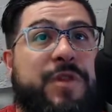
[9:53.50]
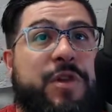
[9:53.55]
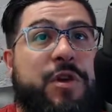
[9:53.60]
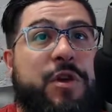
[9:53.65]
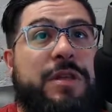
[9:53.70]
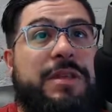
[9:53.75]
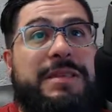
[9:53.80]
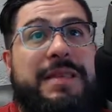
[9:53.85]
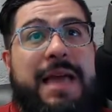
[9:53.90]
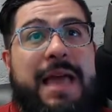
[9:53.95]

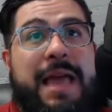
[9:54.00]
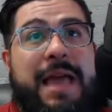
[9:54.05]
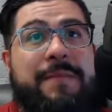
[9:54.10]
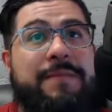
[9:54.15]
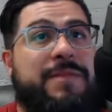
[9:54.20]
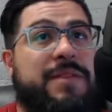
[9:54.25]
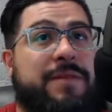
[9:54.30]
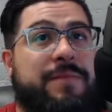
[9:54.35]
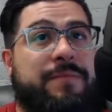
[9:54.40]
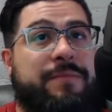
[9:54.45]
Good
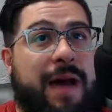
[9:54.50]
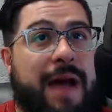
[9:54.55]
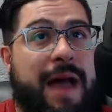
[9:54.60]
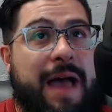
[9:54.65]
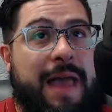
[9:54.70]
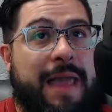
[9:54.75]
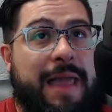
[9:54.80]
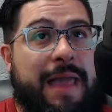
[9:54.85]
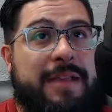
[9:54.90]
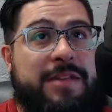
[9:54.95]
time to
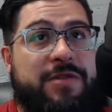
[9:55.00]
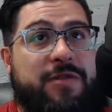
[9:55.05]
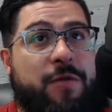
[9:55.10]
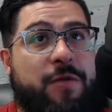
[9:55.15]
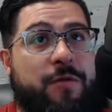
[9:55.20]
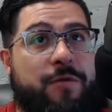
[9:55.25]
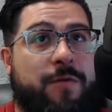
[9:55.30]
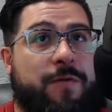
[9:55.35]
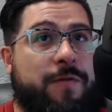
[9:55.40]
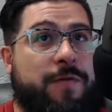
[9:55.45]
buy has
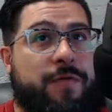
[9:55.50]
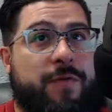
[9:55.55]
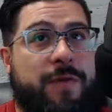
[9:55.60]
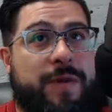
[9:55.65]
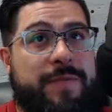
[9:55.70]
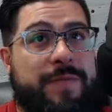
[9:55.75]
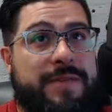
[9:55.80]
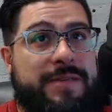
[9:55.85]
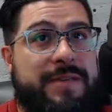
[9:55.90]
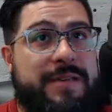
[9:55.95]
grown over
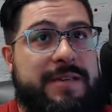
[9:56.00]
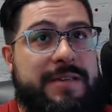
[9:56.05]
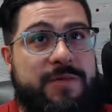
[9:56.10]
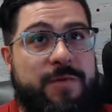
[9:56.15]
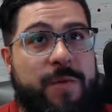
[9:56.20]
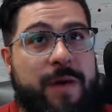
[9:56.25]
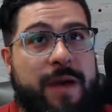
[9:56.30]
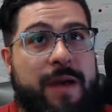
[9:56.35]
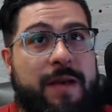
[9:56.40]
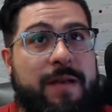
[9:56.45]
20% as
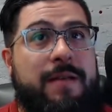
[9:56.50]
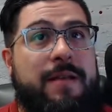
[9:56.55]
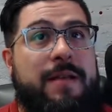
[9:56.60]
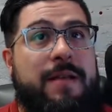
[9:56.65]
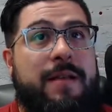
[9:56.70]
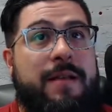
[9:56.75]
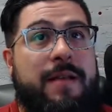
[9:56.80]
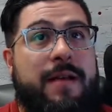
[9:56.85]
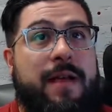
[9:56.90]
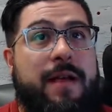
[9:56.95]
well.
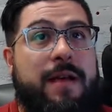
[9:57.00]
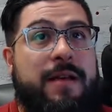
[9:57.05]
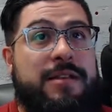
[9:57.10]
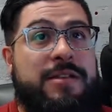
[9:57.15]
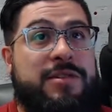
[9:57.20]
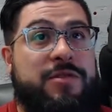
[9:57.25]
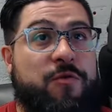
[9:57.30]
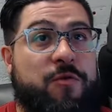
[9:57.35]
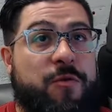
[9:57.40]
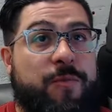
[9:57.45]

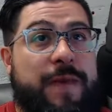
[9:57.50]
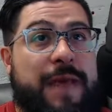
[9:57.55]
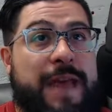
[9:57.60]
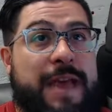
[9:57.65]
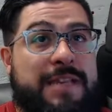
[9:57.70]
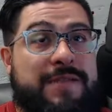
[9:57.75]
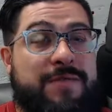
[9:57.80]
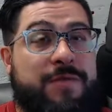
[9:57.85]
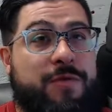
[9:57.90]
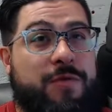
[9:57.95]
School
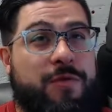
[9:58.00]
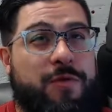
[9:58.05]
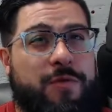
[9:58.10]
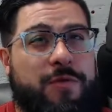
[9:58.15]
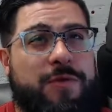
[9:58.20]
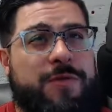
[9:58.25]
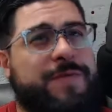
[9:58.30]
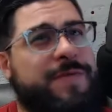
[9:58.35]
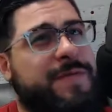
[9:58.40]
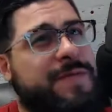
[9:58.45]
bags for
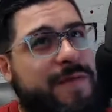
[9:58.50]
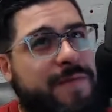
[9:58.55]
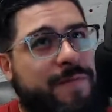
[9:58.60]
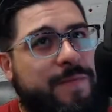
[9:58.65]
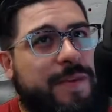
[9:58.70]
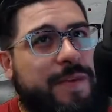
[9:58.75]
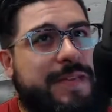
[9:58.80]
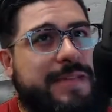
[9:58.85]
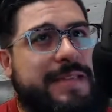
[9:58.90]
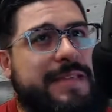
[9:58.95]
girls, for some
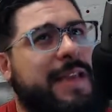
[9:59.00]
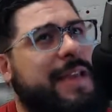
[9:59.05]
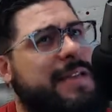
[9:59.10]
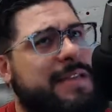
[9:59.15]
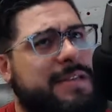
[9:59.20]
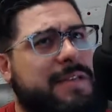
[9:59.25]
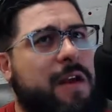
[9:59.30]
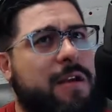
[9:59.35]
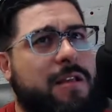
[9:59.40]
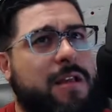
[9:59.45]
reason,
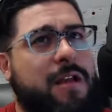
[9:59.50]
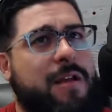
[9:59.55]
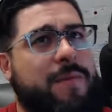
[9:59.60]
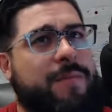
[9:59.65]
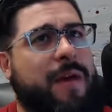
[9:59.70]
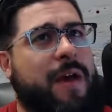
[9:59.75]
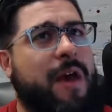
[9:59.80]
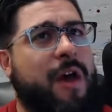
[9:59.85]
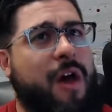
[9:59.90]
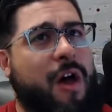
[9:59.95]
has gone
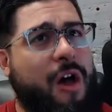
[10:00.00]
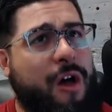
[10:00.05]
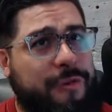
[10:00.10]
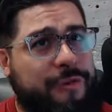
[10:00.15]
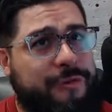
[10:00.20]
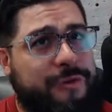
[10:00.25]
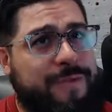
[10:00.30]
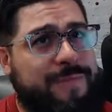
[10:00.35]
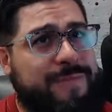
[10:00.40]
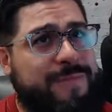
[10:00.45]
up
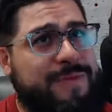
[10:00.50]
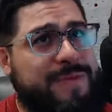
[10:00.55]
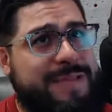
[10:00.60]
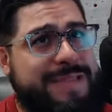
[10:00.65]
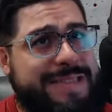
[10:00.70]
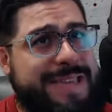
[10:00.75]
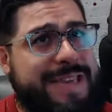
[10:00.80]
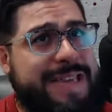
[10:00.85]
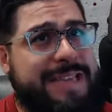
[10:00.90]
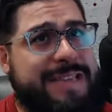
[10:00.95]

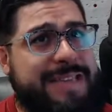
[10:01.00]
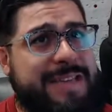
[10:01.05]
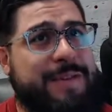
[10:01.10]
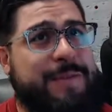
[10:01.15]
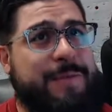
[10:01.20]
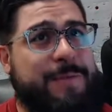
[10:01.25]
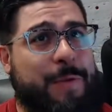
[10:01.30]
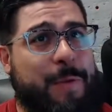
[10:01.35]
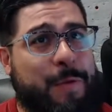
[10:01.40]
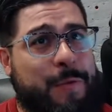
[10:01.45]
100%
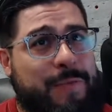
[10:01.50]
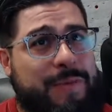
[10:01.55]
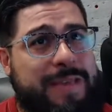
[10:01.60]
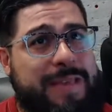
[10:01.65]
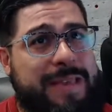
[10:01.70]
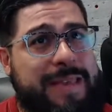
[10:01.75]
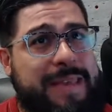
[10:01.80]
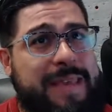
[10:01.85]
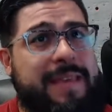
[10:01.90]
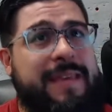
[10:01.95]

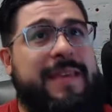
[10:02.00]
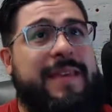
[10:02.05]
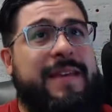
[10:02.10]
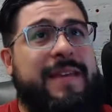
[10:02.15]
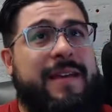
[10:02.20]
globally.